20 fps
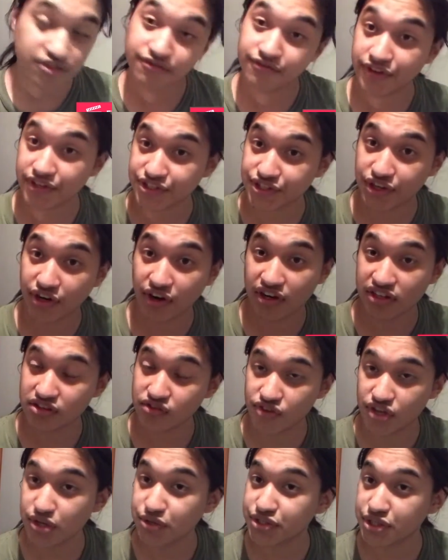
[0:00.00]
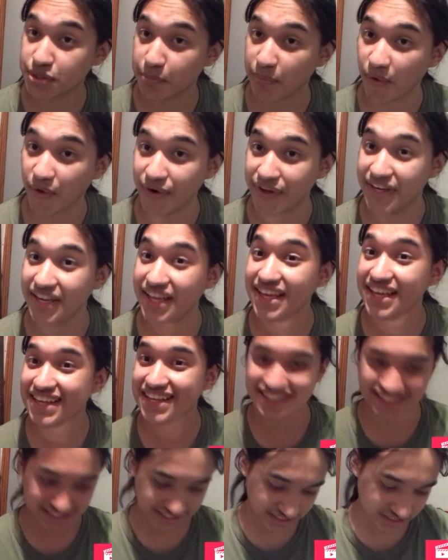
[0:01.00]
the new support
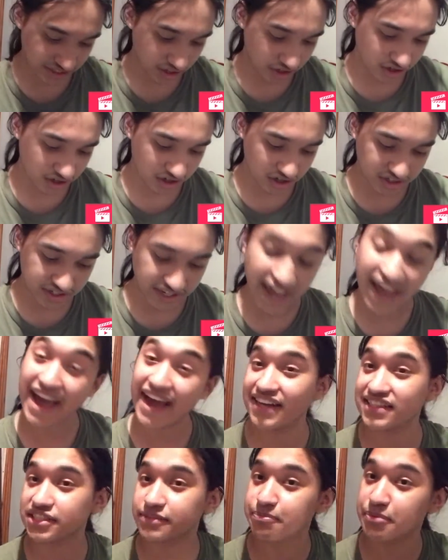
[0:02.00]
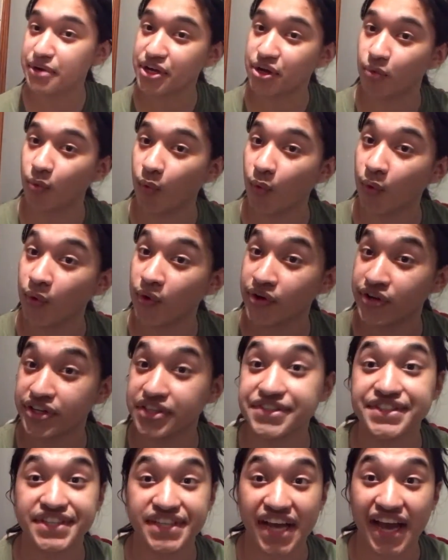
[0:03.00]
is called
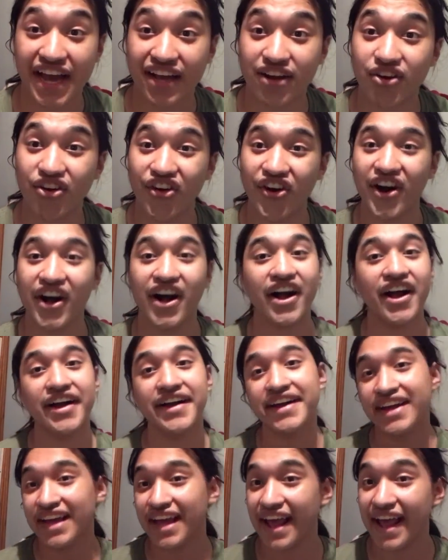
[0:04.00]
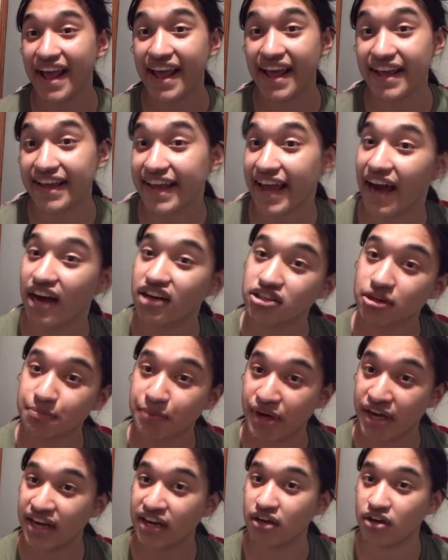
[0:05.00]
MechWarrior Jaguar, a
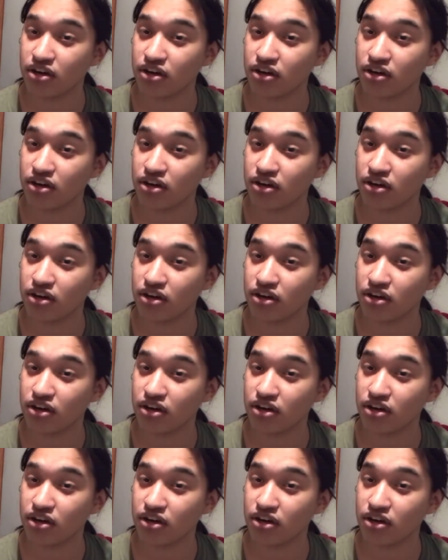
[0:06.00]
counterpart